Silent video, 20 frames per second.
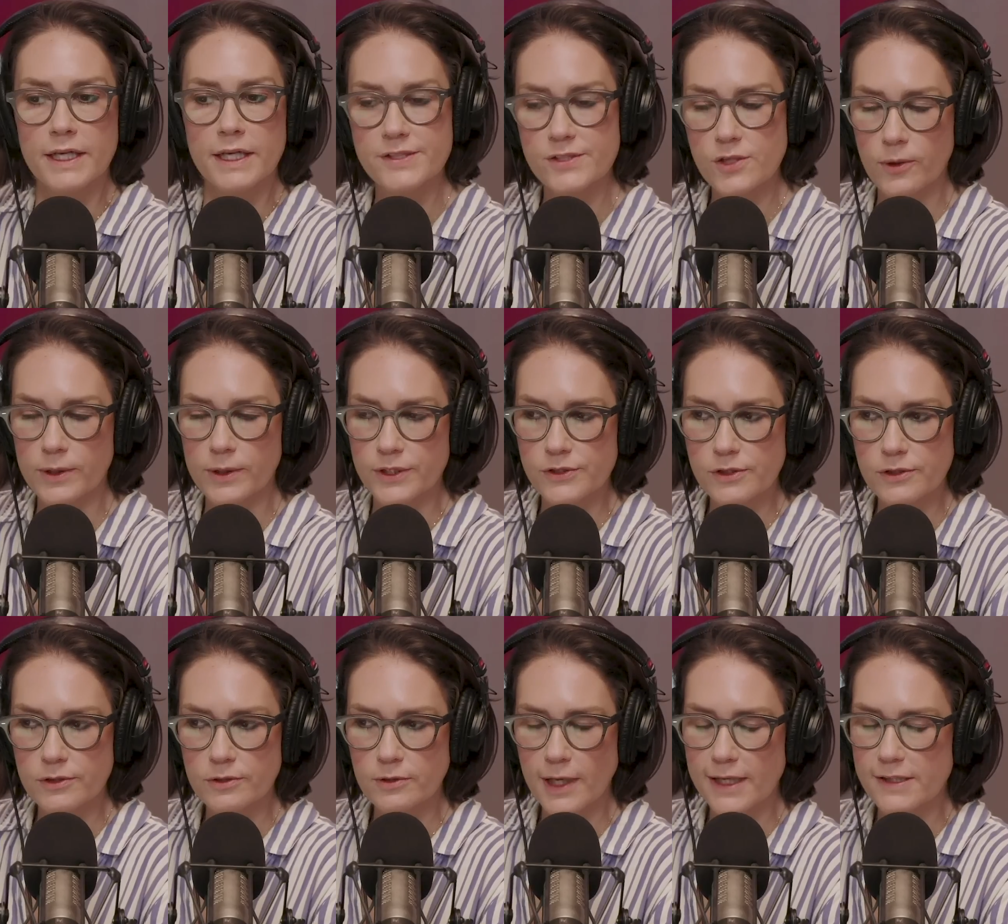It's going
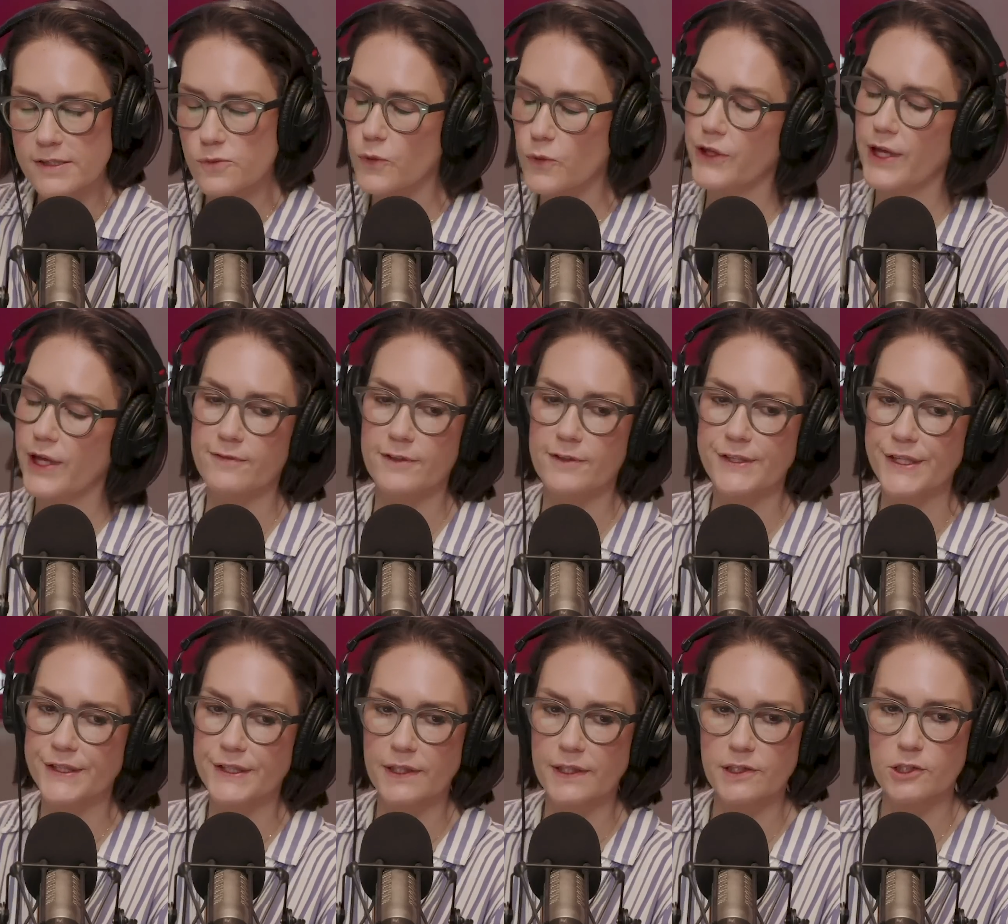to, as with
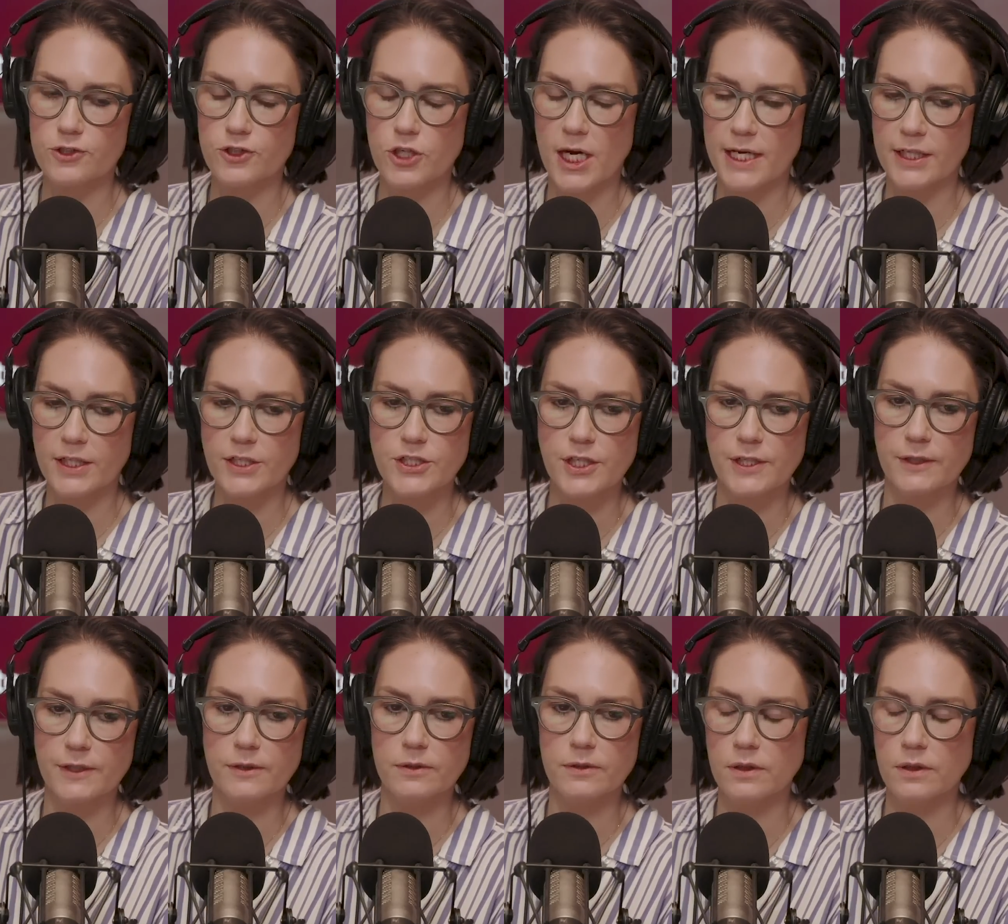everything that they're trying to
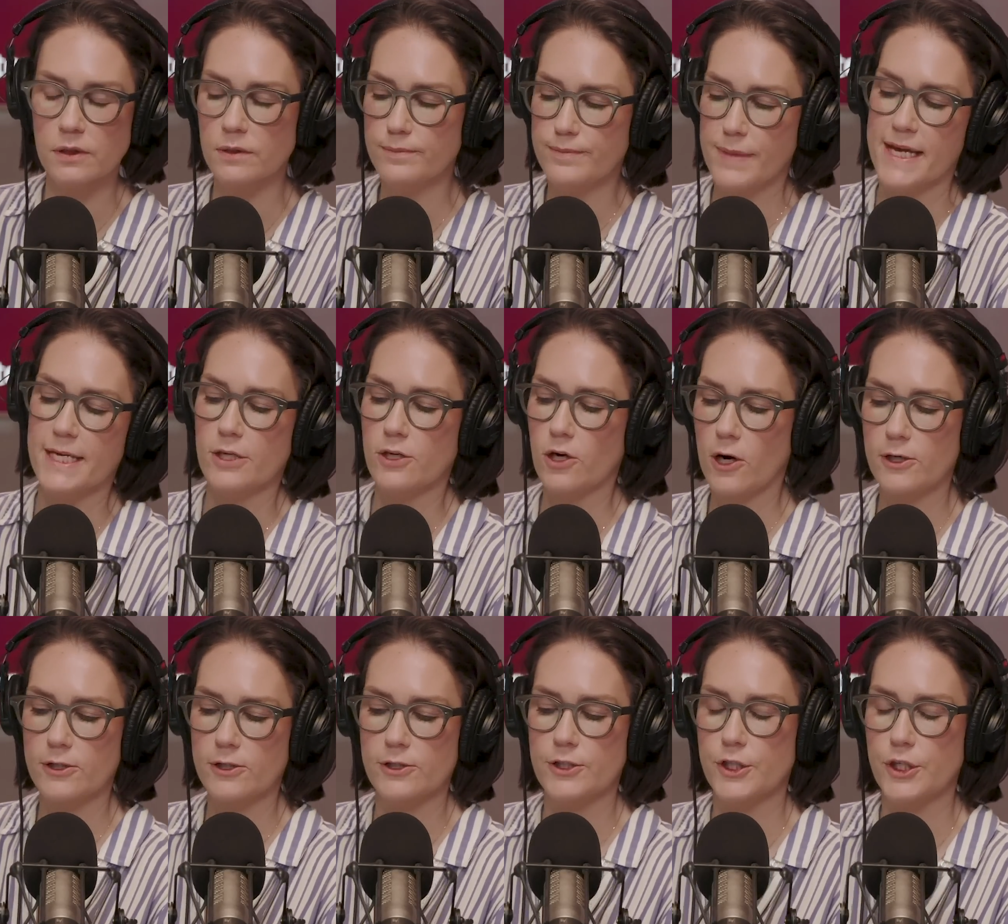do, make it
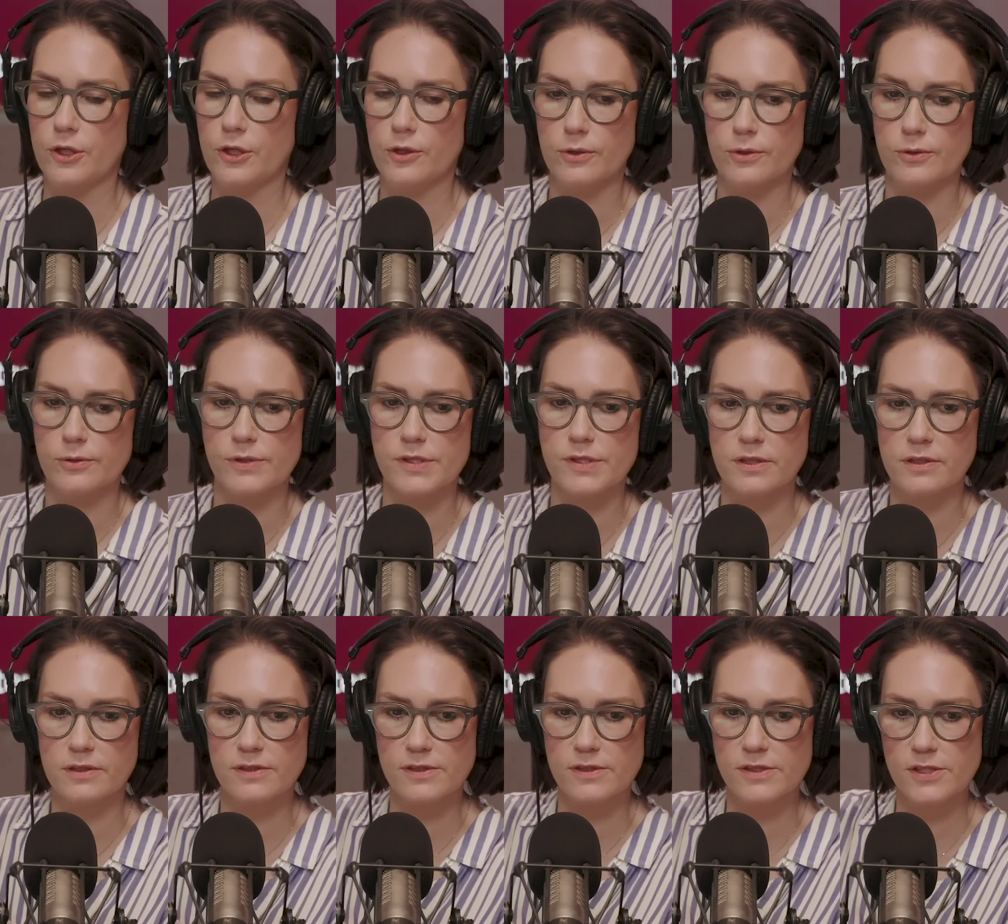harder to use.
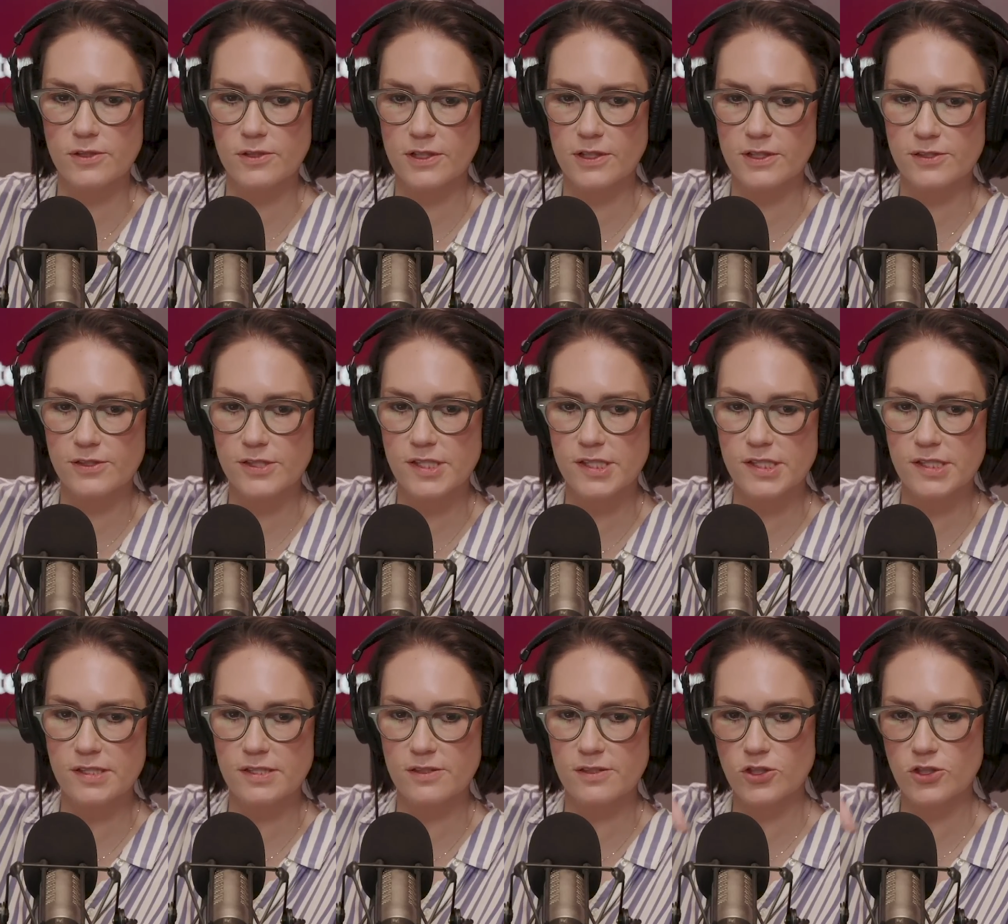So there's
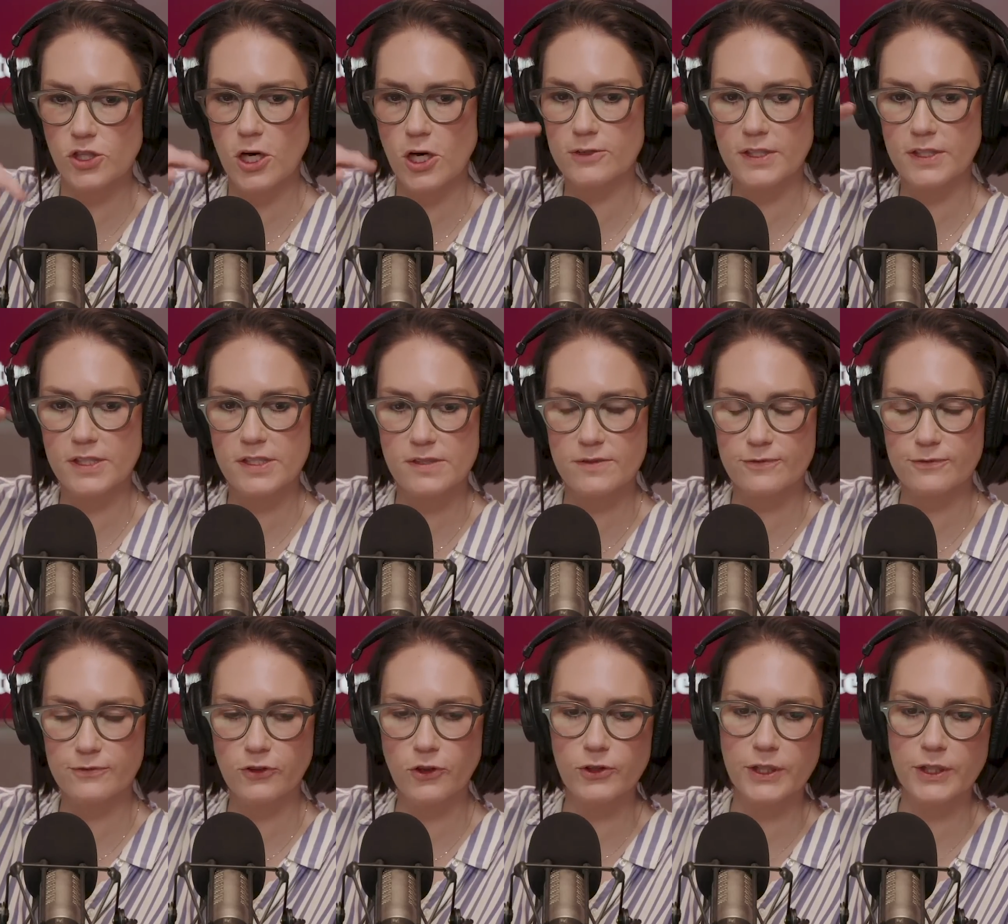this chart that's
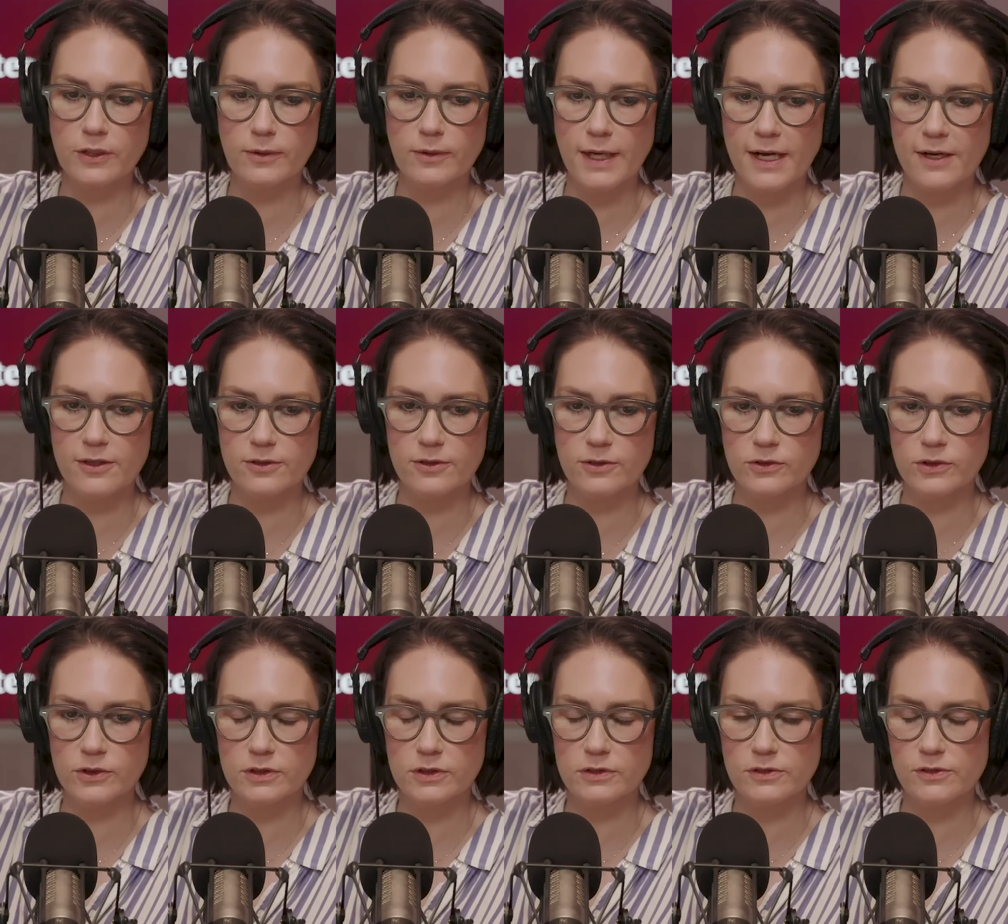floating
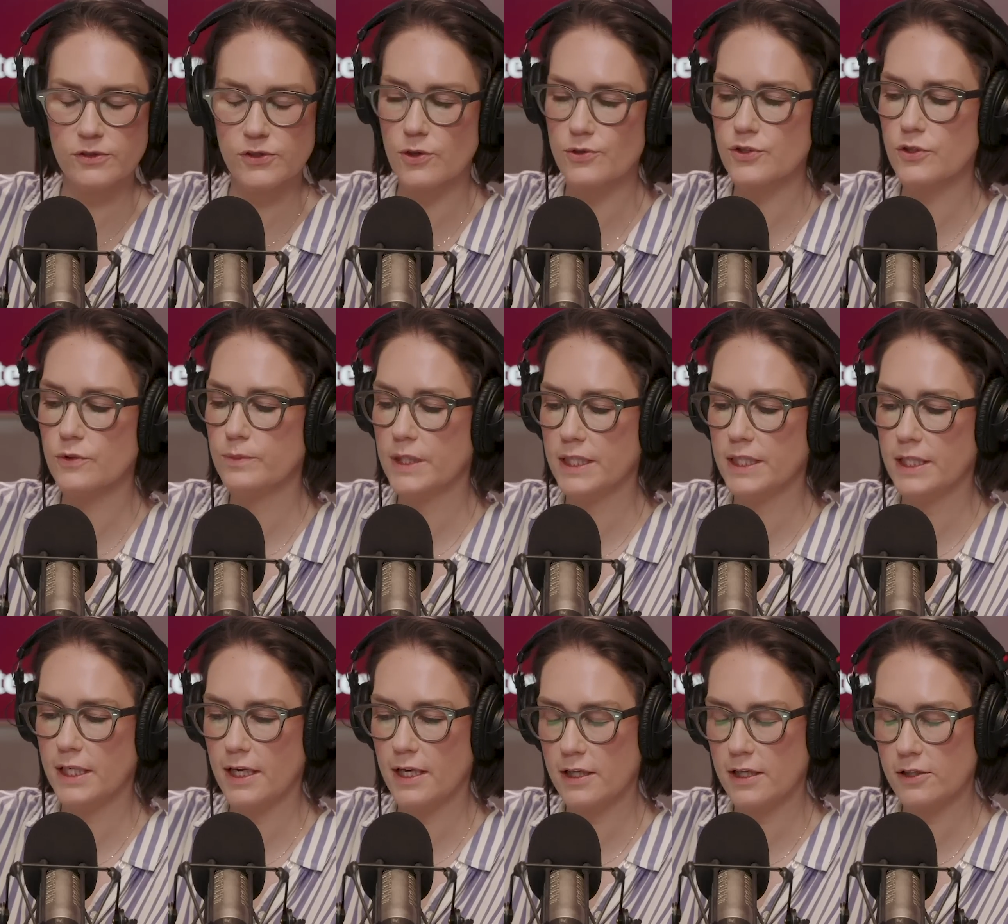around social
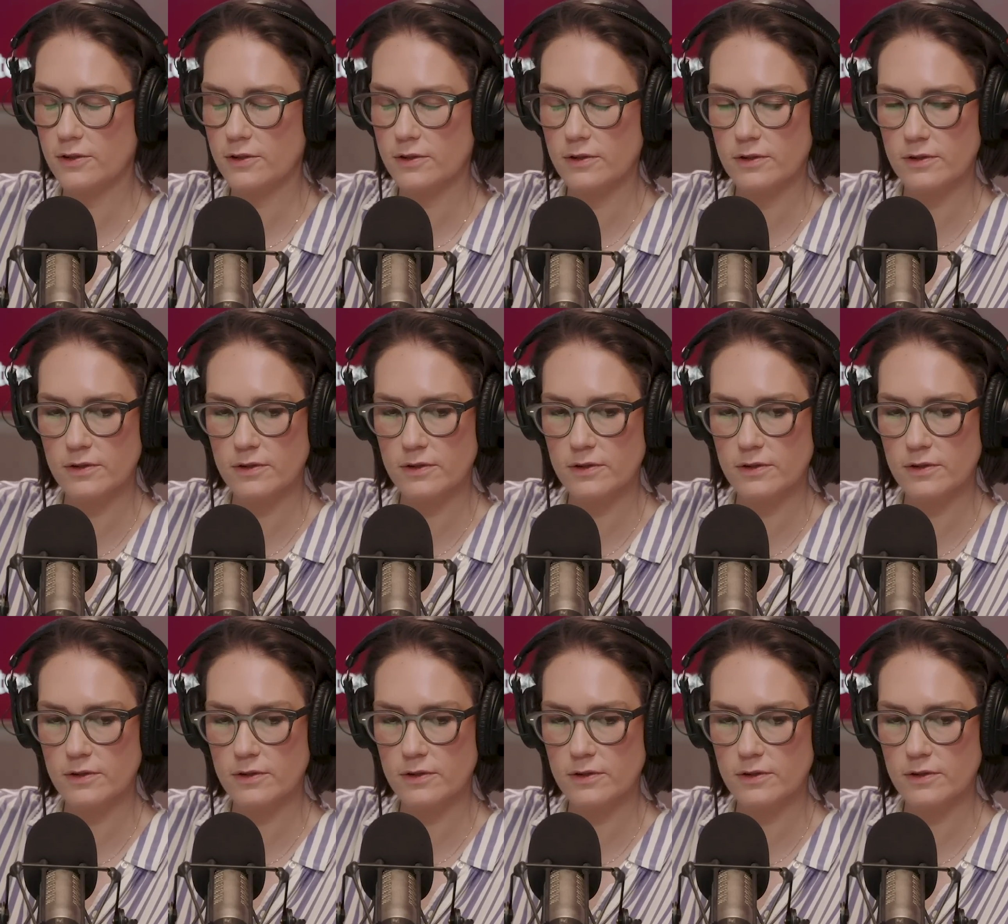media.